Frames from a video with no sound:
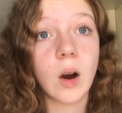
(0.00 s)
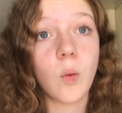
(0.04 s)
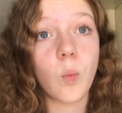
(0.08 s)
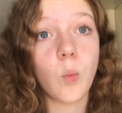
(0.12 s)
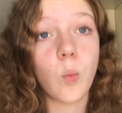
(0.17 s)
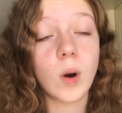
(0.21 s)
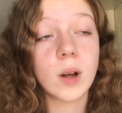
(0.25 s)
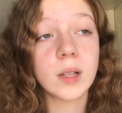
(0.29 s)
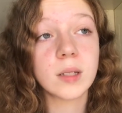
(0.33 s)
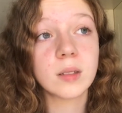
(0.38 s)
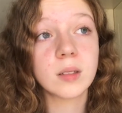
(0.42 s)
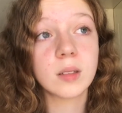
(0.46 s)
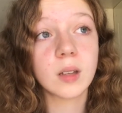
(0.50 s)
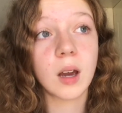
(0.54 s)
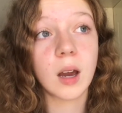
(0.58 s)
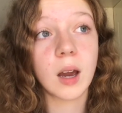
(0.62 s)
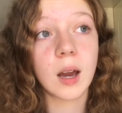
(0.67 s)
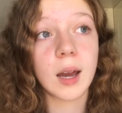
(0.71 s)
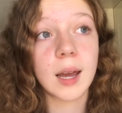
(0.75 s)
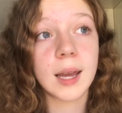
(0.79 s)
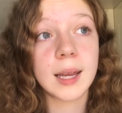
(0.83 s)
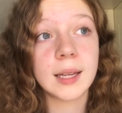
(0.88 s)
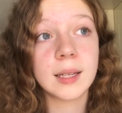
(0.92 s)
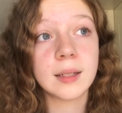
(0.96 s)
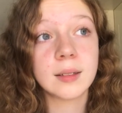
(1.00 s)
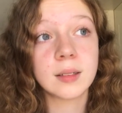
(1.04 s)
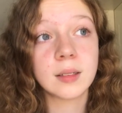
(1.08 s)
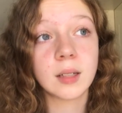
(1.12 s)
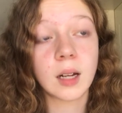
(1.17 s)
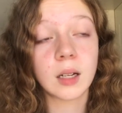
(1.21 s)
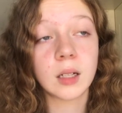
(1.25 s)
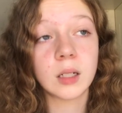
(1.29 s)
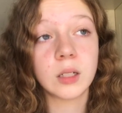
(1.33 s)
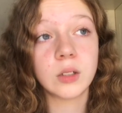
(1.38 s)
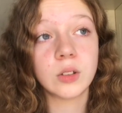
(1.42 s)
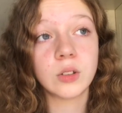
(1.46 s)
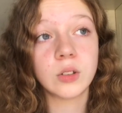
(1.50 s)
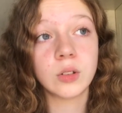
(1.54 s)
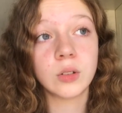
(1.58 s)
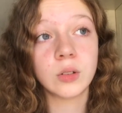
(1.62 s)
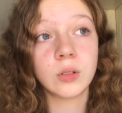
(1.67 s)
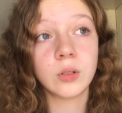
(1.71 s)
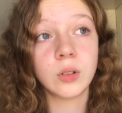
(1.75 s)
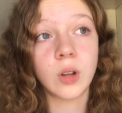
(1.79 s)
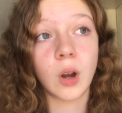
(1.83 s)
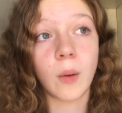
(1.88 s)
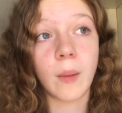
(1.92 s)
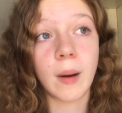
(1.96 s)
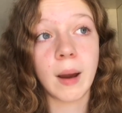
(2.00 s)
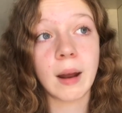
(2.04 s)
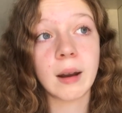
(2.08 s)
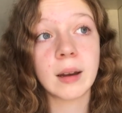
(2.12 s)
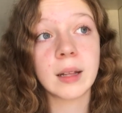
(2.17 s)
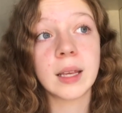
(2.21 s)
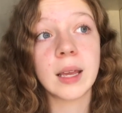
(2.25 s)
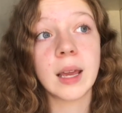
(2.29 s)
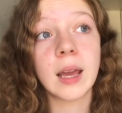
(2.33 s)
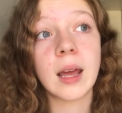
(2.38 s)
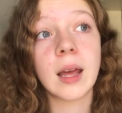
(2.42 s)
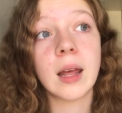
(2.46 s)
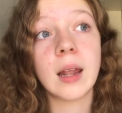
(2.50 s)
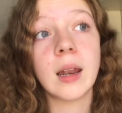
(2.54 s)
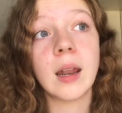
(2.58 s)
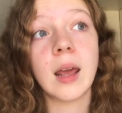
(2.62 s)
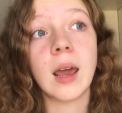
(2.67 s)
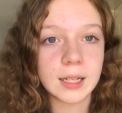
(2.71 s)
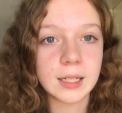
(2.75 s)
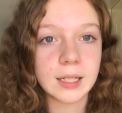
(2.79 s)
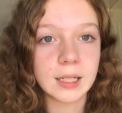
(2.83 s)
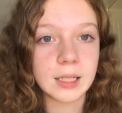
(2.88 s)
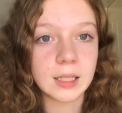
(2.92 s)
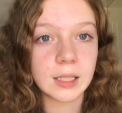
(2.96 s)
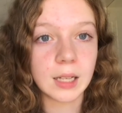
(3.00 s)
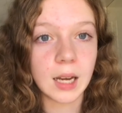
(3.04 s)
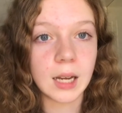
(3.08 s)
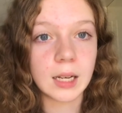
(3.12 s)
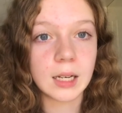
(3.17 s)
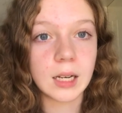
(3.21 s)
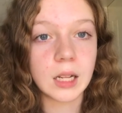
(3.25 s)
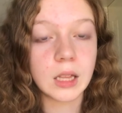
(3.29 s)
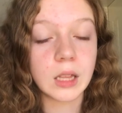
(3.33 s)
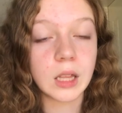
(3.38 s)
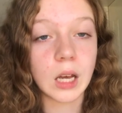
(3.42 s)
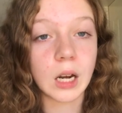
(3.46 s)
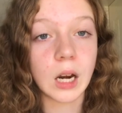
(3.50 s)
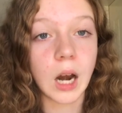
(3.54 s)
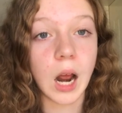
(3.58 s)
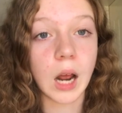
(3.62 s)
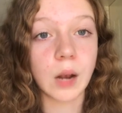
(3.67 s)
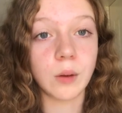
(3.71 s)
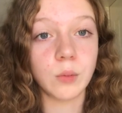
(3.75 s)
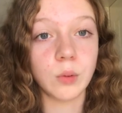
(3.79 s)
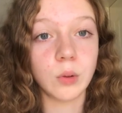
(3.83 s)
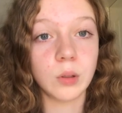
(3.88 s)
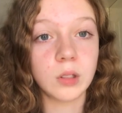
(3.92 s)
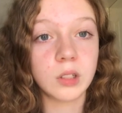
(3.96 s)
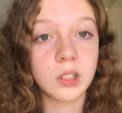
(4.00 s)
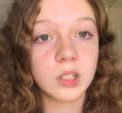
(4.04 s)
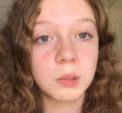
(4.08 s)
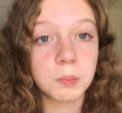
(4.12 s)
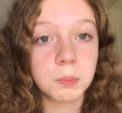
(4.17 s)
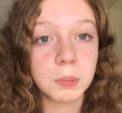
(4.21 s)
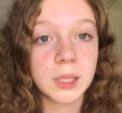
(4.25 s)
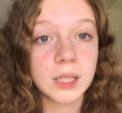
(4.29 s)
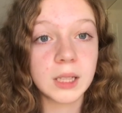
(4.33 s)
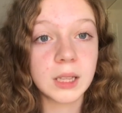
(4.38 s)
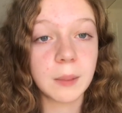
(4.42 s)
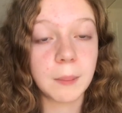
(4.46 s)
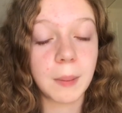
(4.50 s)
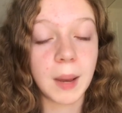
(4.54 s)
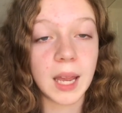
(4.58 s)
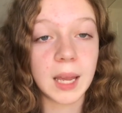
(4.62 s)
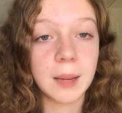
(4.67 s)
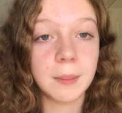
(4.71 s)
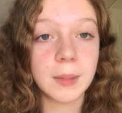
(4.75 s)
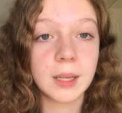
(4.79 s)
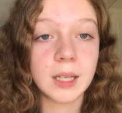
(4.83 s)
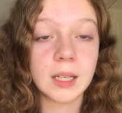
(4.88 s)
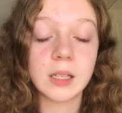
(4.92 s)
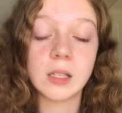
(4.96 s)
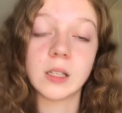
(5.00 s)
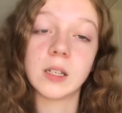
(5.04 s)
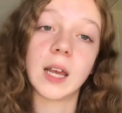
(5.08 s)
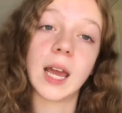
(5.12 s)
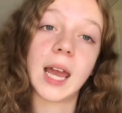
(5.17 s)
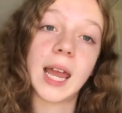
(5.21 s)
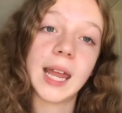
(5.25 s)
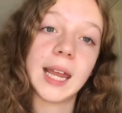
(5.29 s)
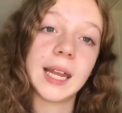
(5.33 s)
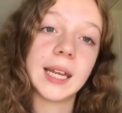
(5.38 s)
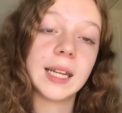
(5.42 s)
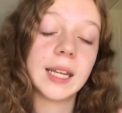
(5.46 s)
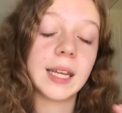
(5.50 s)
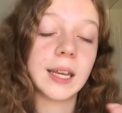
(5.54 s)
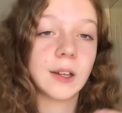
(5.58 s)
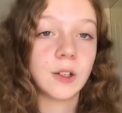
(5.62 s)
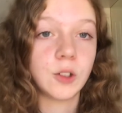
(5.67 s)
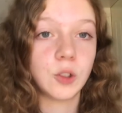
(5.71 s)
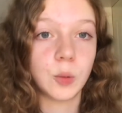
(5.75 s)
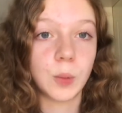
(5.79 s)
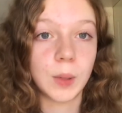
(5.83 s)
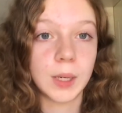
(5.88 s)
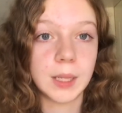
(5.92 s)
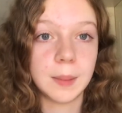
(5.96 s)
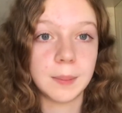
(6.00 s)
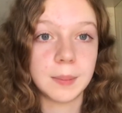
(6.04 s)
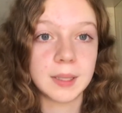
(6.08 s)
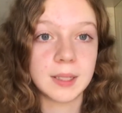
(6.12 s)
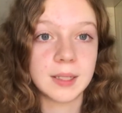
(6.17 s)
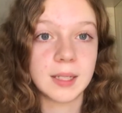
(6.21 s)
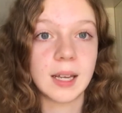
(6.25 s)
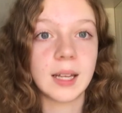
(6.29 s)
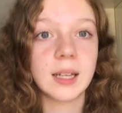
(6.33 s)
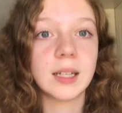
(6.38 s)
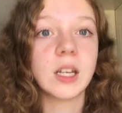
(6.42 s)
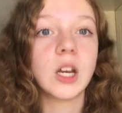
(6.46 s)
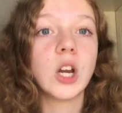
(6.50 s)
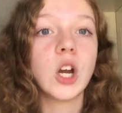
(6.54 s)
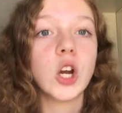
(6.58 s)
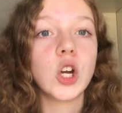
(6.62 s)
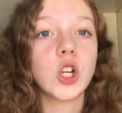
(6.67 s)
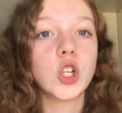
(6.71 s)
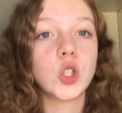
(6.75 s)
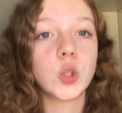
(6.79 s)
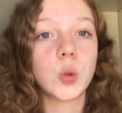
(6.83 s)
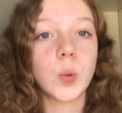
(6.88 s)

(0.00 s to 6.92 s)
once I started to go out again, I decided that I would split the payment into 80 and 20%.